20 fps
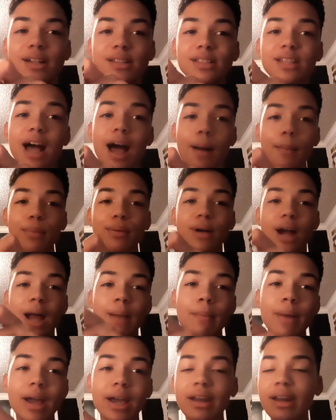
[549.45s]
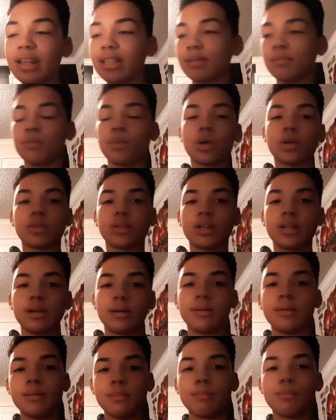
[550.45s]
top prime mechanism more than
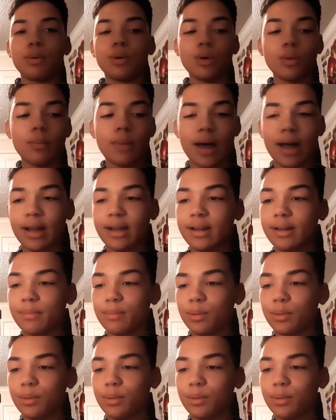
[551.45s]
a pull back,